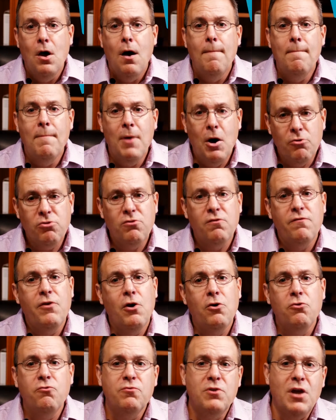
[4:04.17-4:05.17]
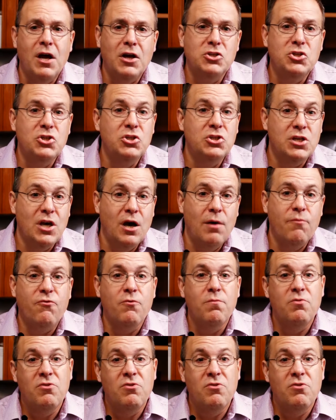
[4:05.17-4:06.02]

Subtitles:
Most of those reductions come from